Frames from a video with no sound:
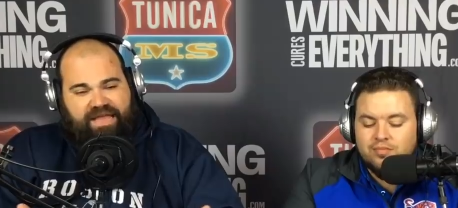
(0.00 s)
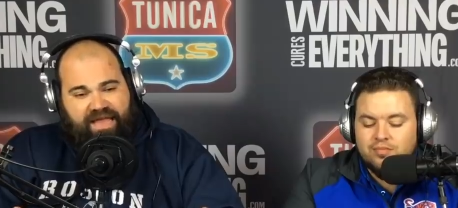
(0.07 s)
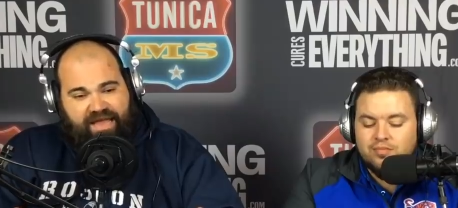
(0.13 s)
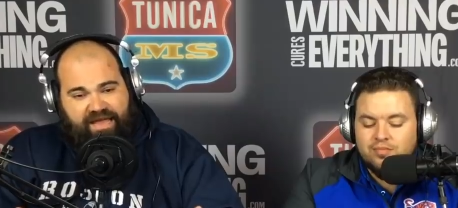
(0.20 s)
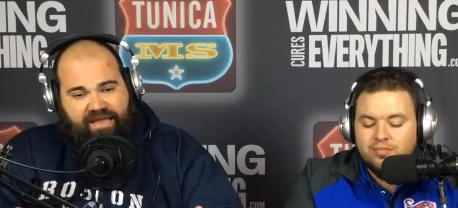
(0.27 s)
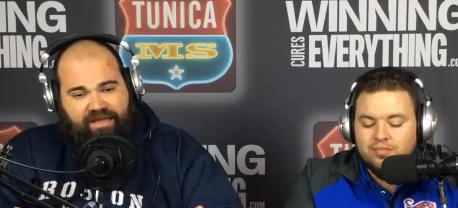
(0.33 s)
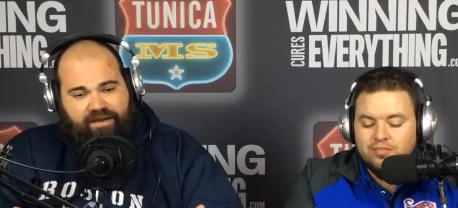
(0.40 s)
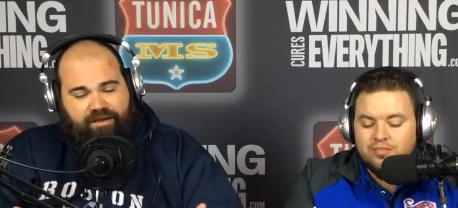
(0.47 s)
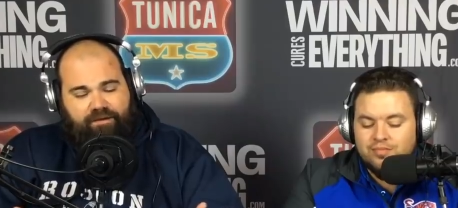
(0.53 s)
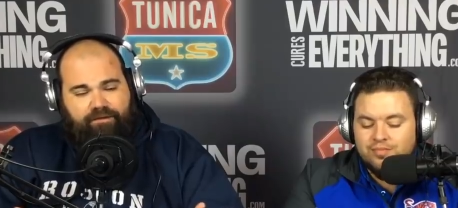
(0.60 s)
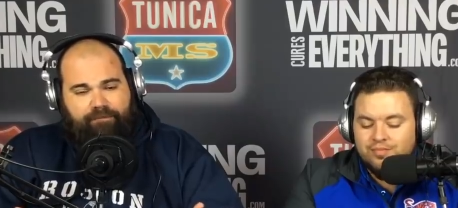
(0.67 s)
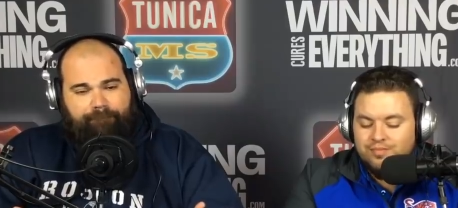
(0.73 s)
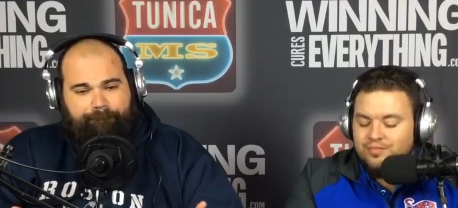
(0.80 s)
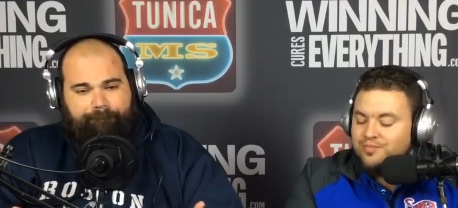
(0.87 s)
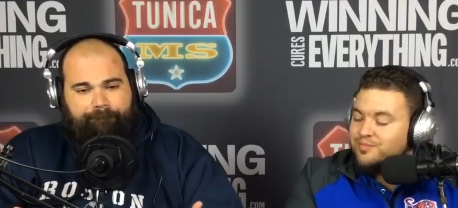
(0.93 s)
Speaker 1: can.
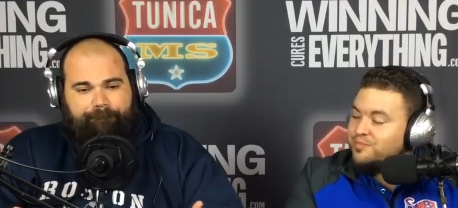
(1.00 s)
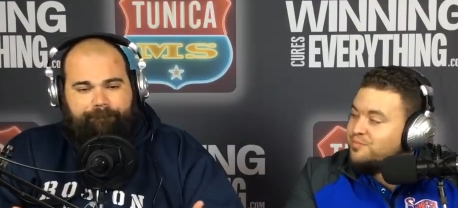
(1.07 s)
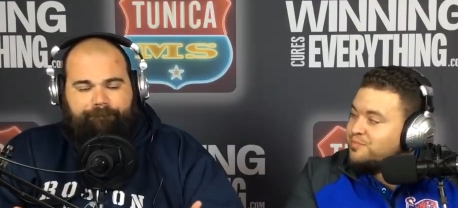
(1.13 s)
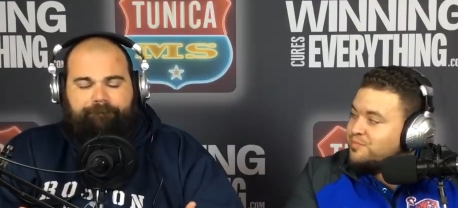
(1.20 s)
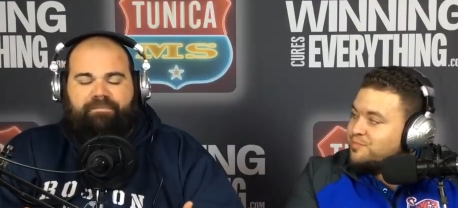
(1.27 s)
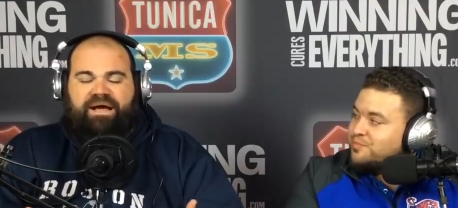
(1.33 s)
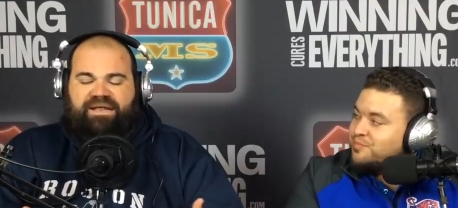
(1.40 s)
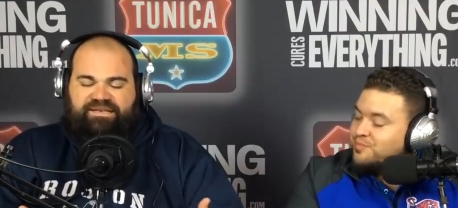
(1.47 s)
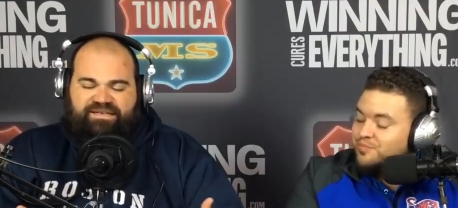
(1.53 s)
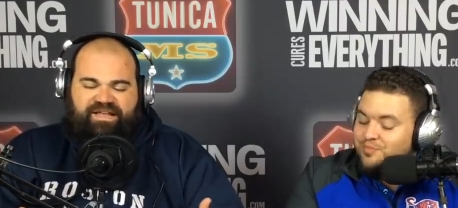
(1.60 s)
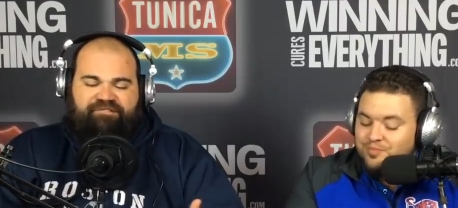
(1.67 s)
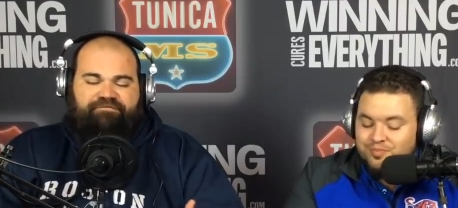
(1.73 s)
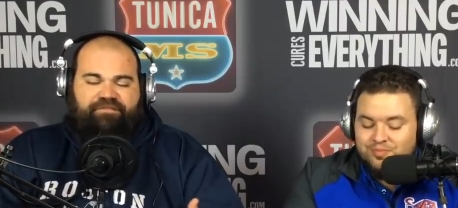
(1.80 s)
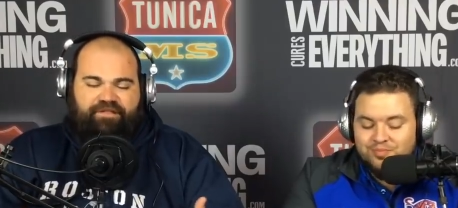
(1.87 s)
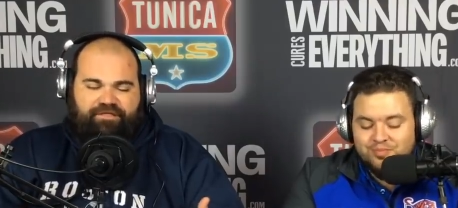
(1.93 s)
I
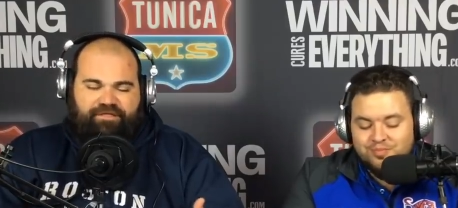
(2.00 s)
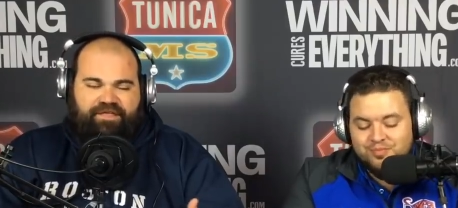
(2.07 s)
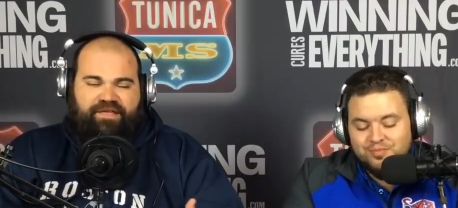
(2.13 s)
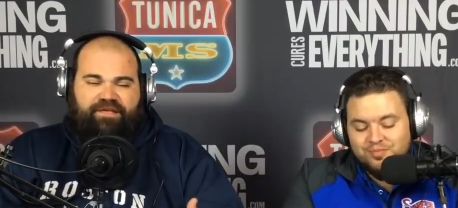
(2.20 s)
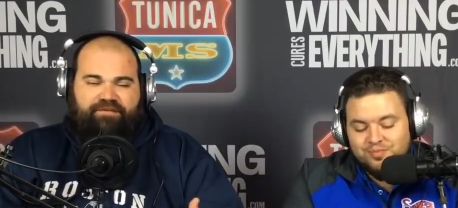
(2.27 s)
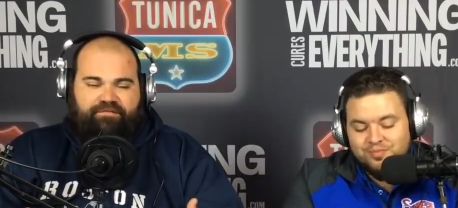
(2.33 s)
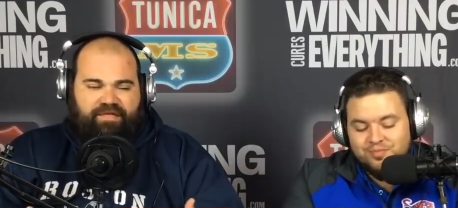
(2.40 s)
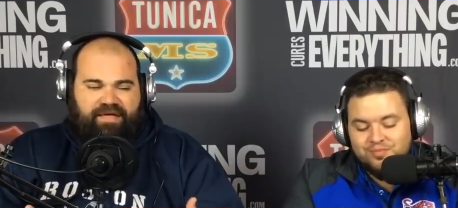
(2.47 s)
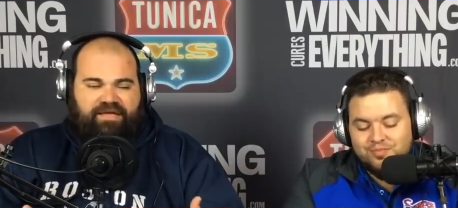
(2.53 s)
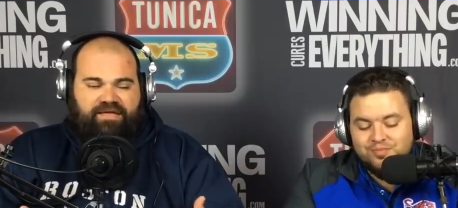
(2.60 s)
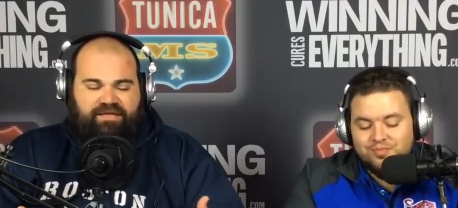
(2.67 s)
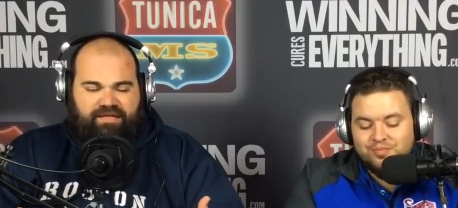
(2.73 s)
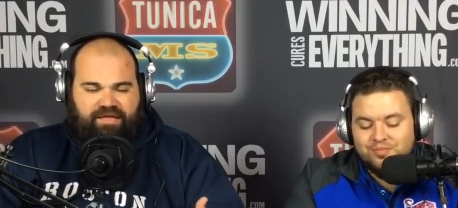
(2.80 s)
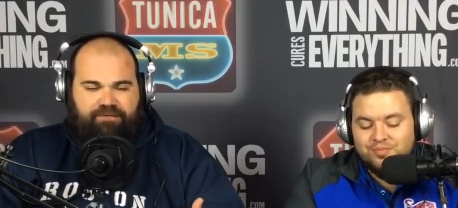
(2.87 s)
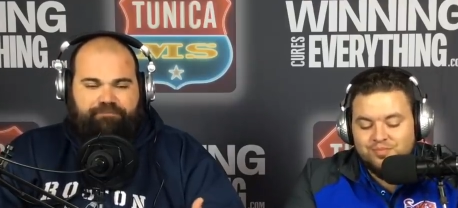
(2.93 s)
definitely think they
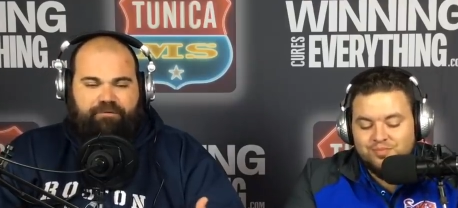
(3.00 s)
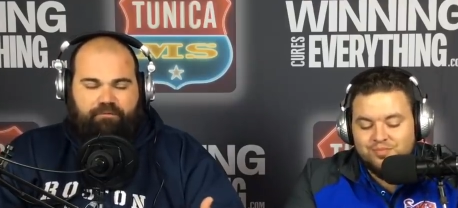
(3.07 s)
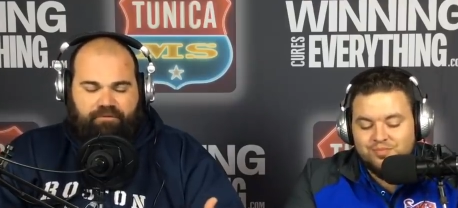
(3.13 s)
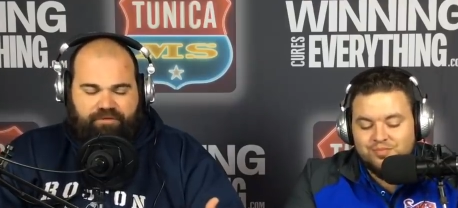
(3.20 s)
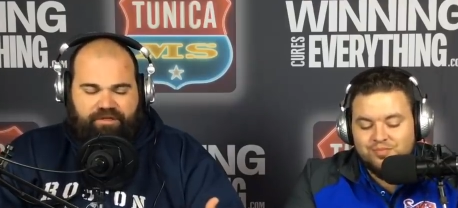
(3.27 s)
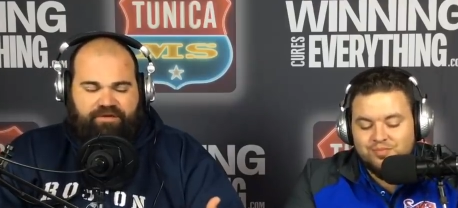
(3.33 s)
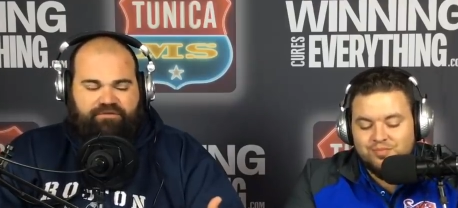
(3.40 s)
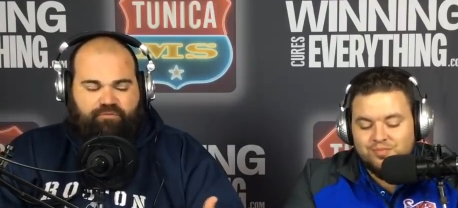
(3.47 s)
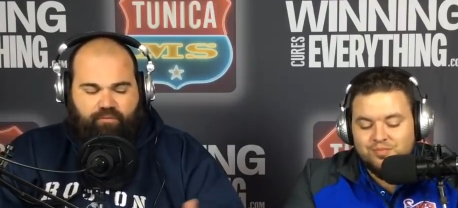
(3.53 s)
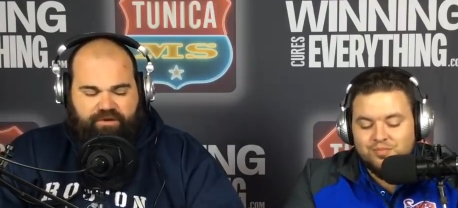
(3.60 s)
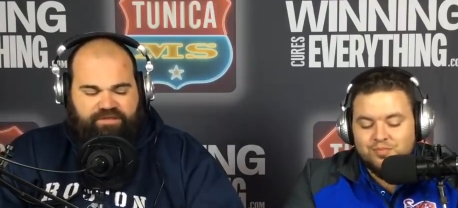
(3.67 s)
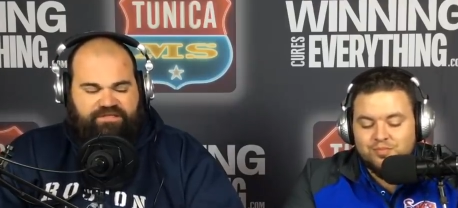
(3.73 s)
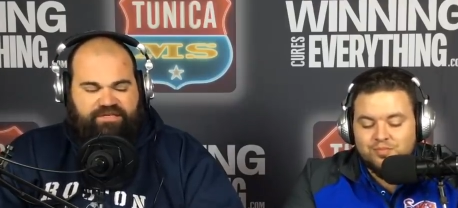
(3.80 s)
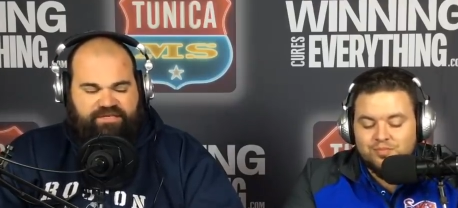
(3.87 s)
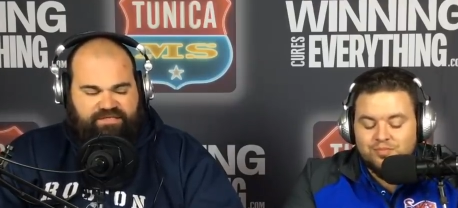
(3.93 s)
can keep it within
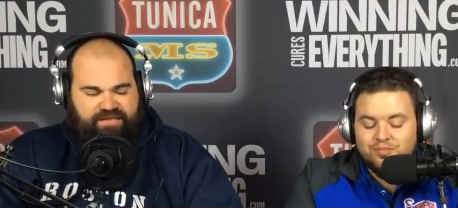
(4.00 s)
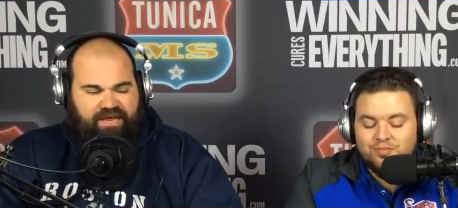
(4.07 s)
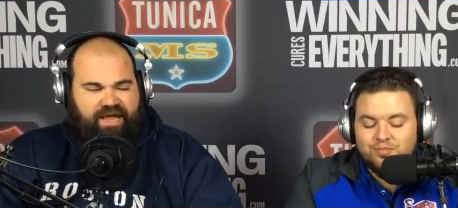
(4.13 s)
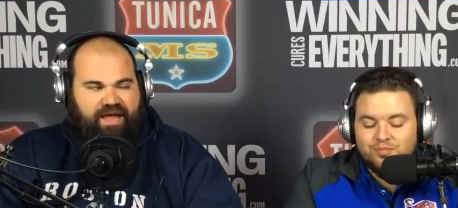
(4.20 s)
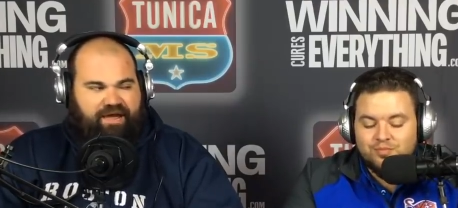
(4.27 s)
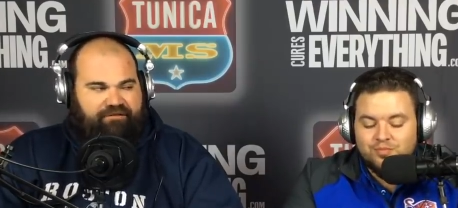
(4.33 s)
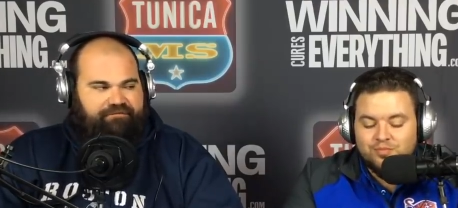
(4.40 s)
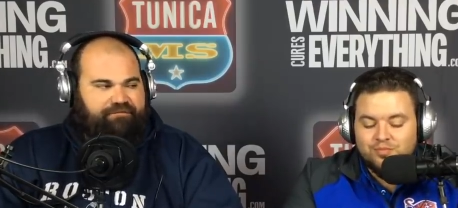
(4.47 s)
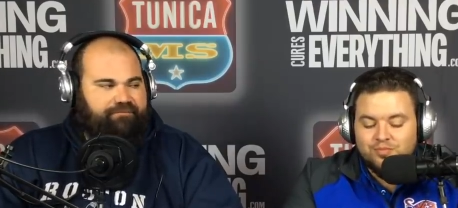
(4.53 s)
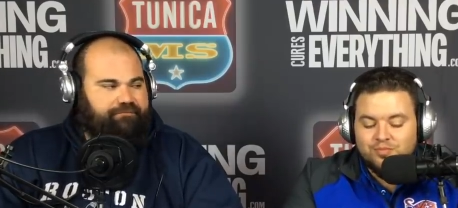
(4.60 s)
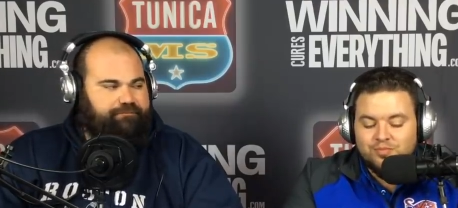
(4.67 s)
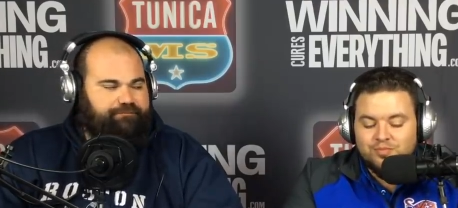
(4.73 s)
26 and a half.